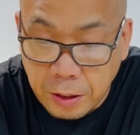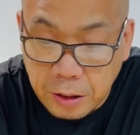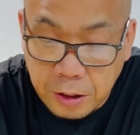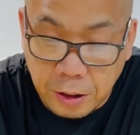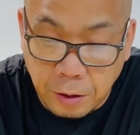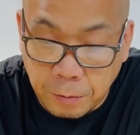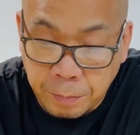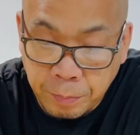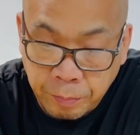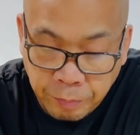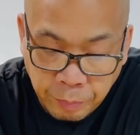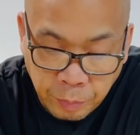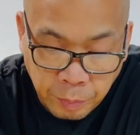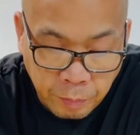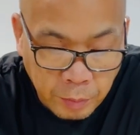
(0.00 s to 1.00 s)
So
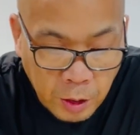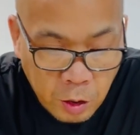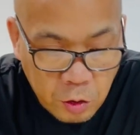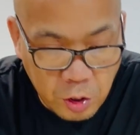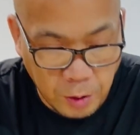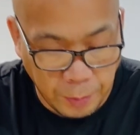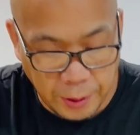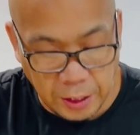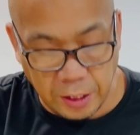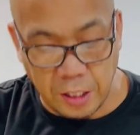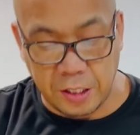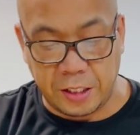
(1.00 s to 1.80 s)
typically a